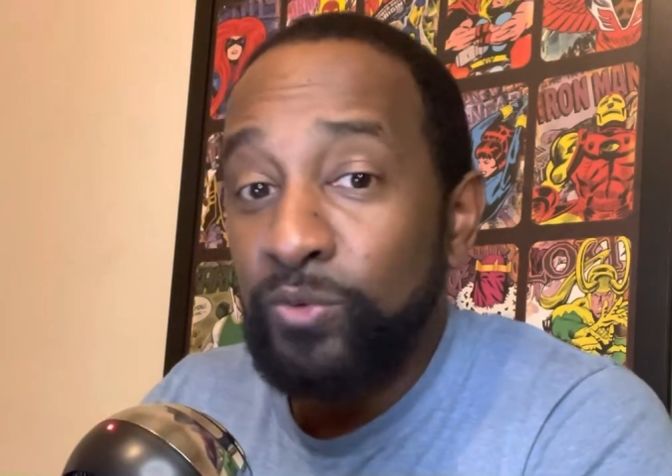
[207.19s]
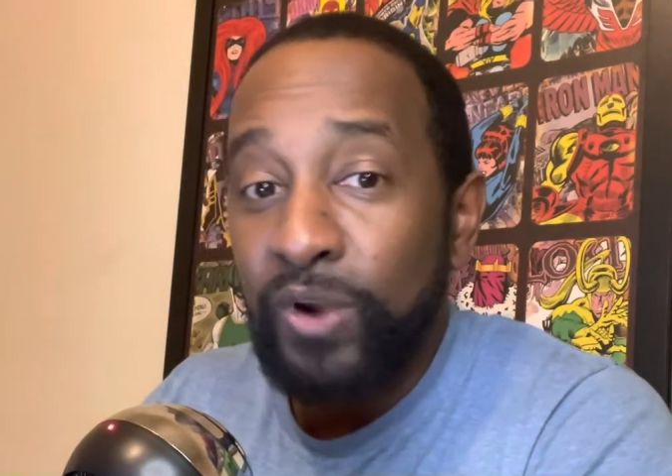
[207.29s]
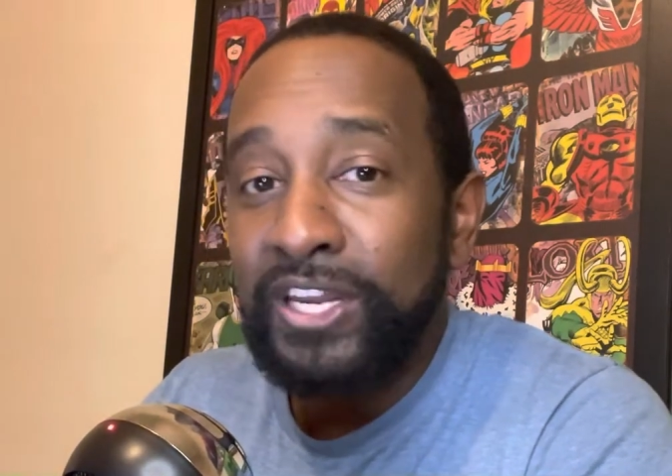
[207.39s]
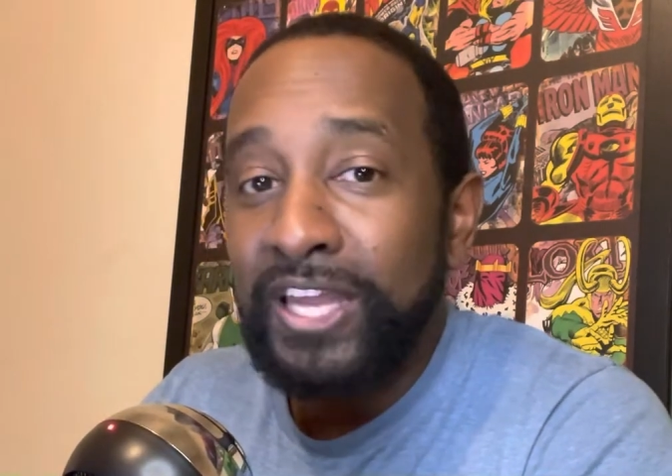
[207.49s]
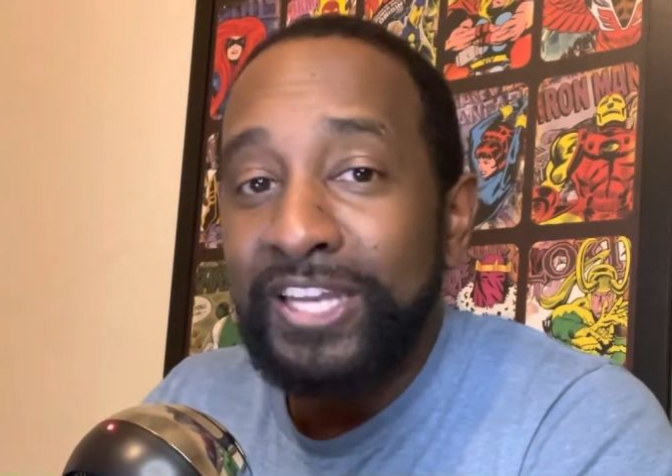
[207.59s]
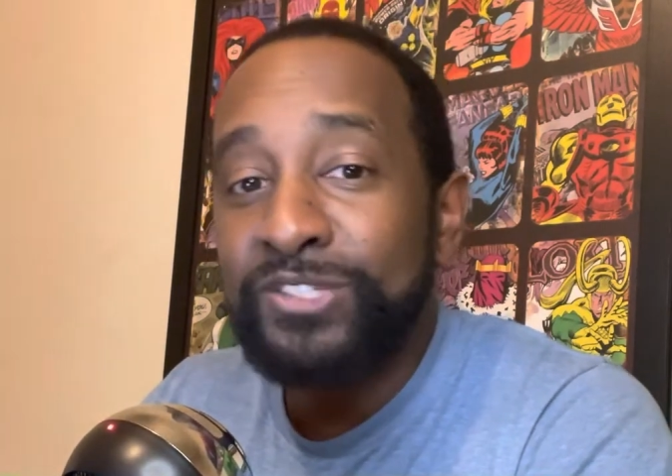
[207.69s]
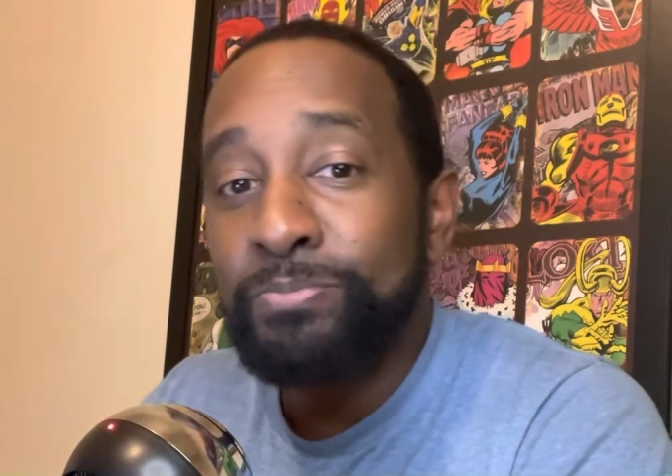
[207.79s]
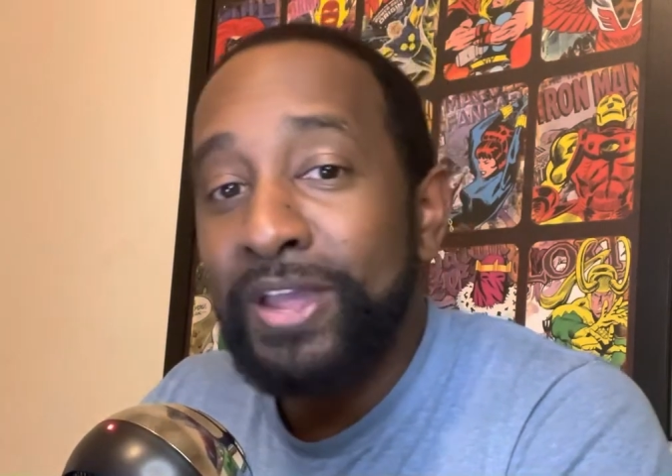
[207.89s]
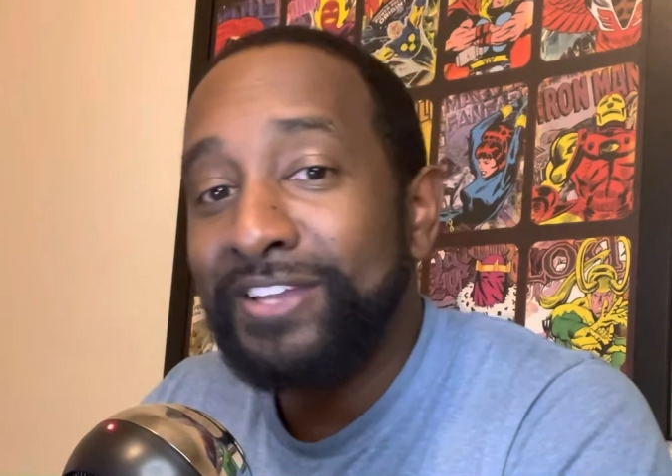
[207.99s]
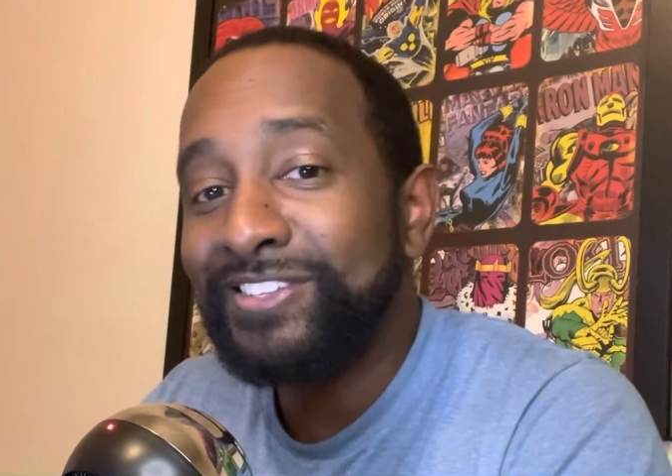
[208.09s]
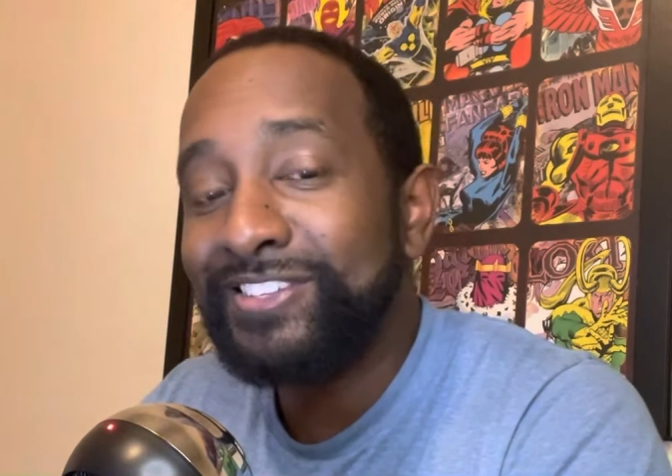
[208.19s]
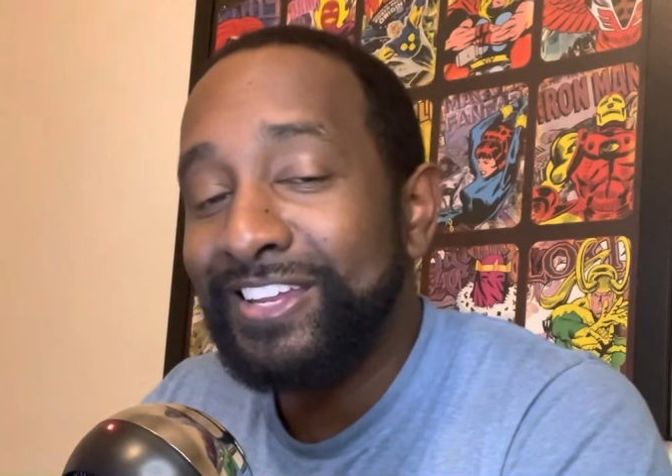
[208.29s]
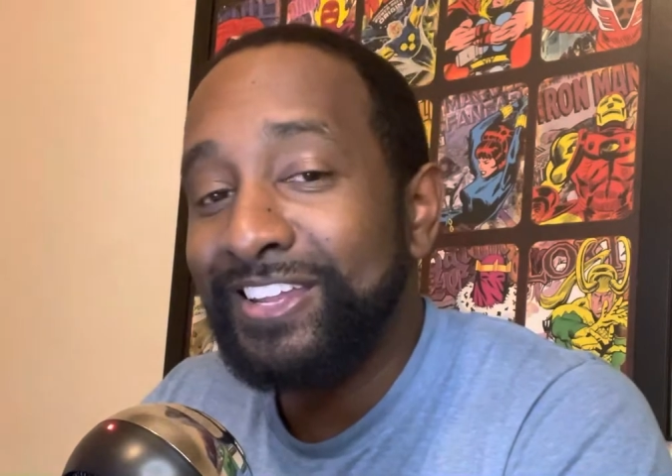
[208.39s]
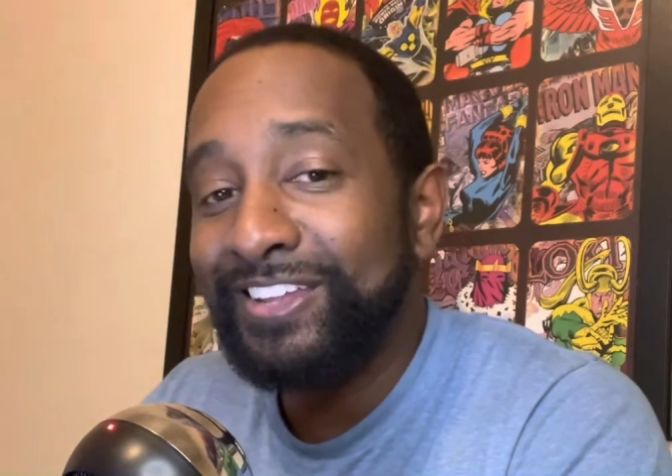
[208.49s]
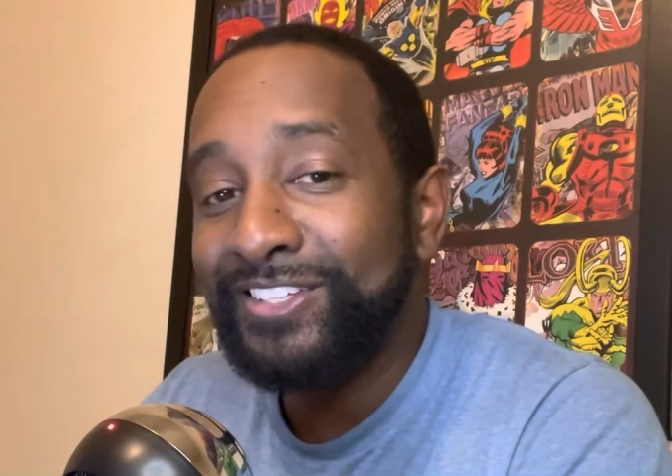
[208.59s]
running at its best.
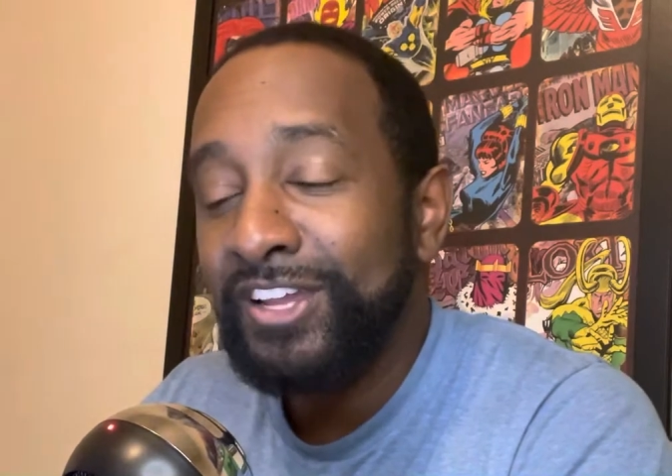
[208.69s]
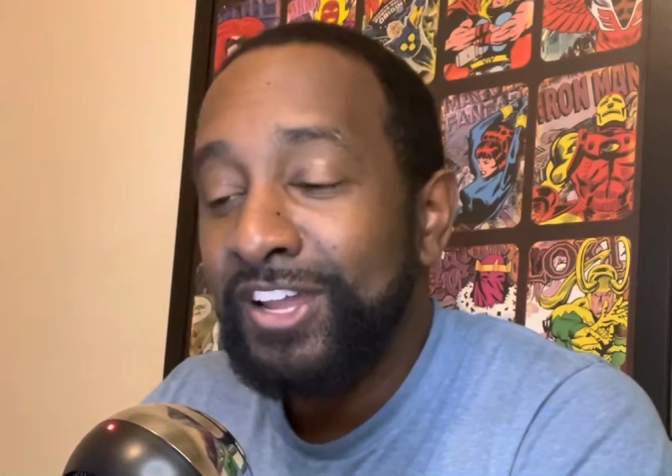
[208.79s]
It is.